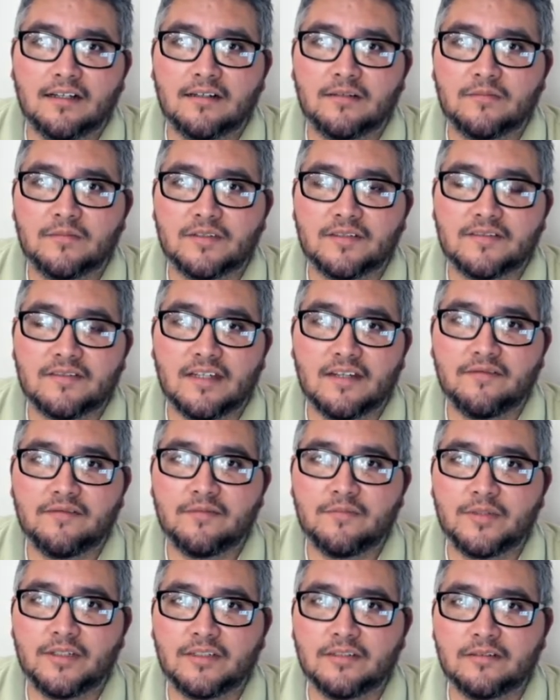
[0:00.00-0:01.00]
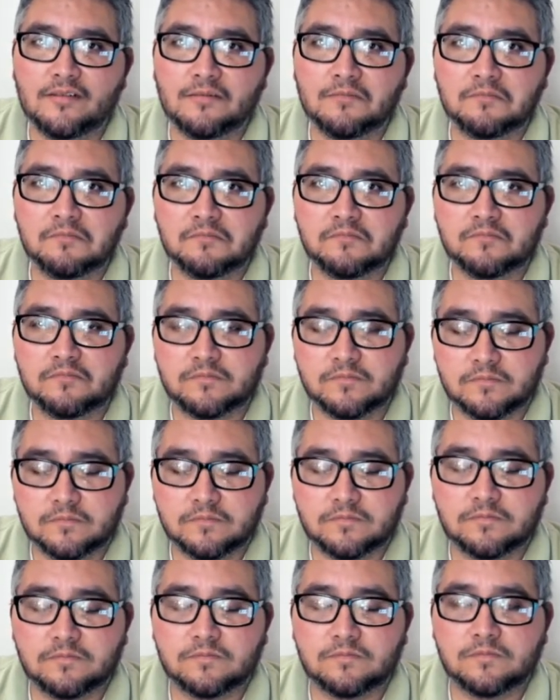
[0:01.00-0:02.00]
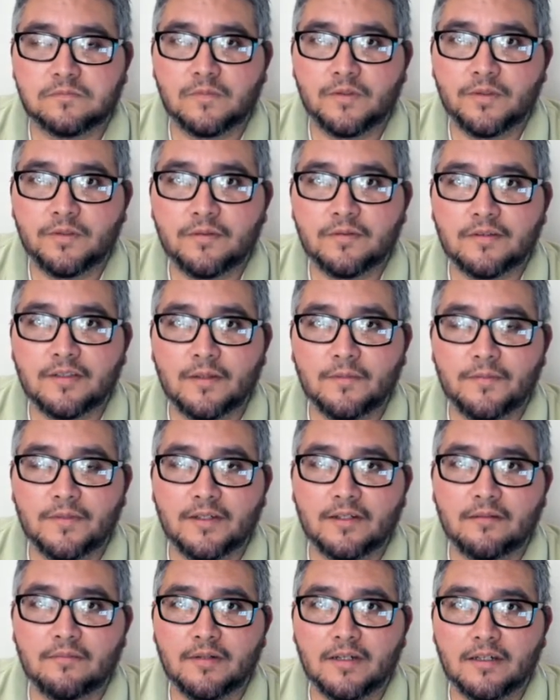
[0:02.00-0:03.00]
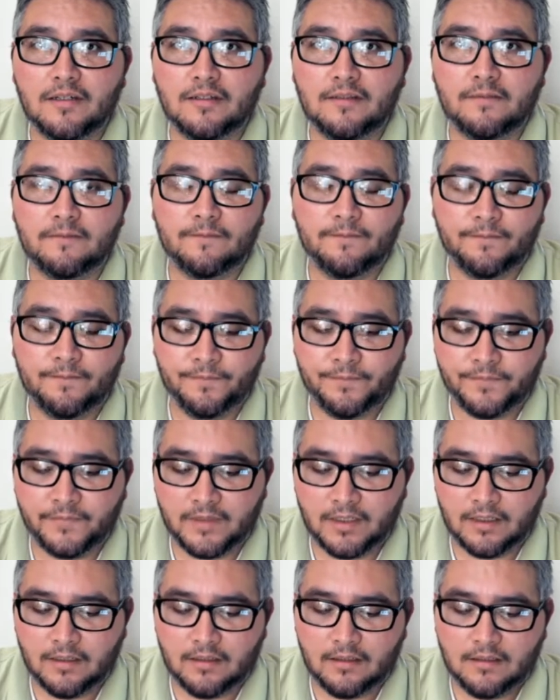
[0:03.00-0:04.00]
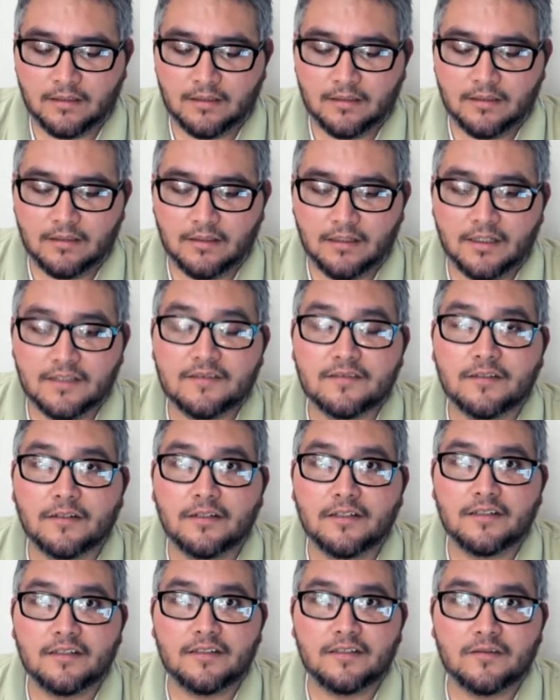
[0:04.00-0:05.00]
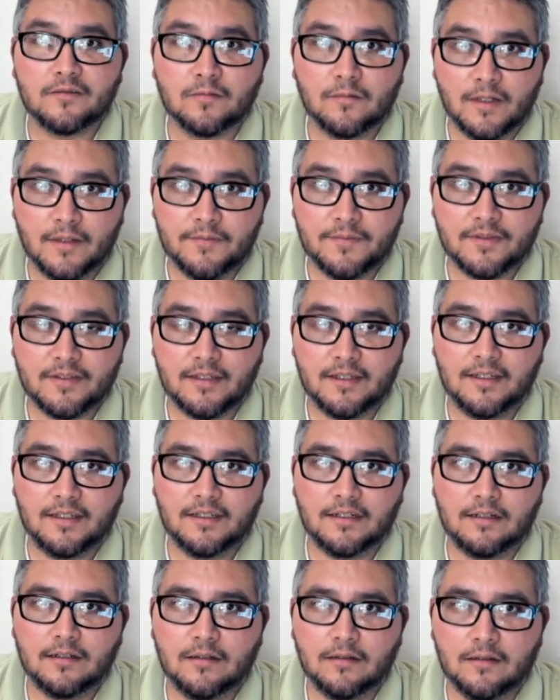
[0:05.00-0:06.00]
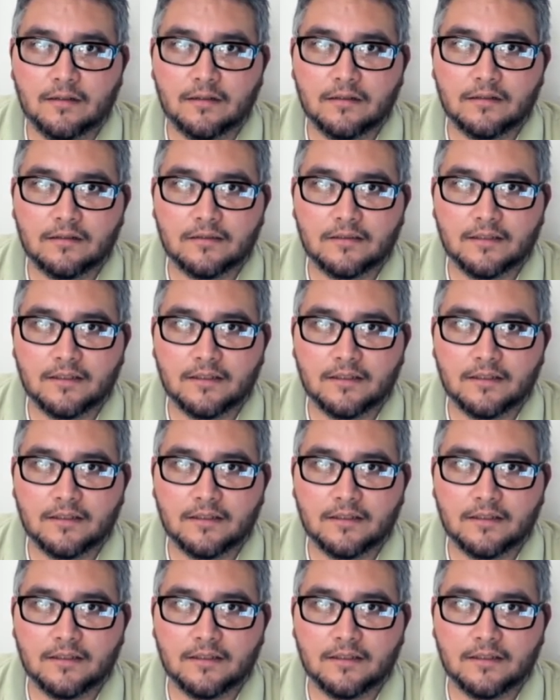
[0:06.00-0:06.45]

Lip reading: it's time for me to do something about it. I started this website called